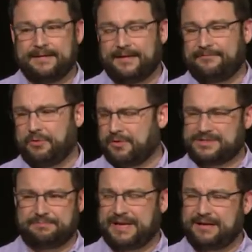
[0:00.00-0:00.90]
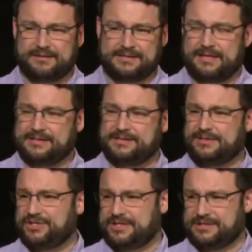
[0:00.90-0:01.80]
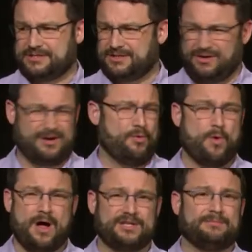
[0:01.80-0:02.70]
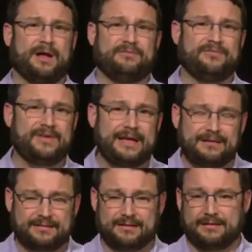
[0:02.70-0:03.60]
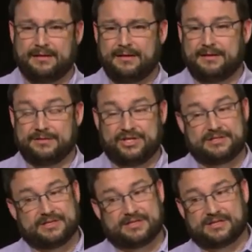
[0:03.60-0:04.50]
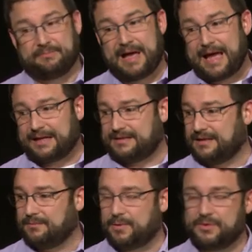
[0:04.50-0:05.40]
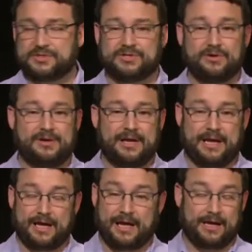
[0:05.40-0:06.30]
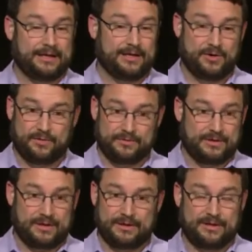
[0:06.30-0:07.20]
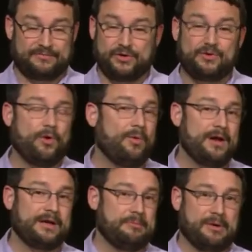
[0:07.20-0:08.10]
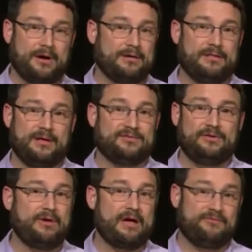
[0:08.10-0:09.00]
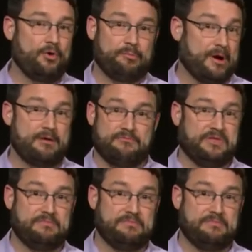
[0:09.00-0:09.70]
Of course, Peter says to Jesus, "You're going to wash my feet?" And Jesus says back to him almost sternly, "You know, if you don't want any part of this, you have no part with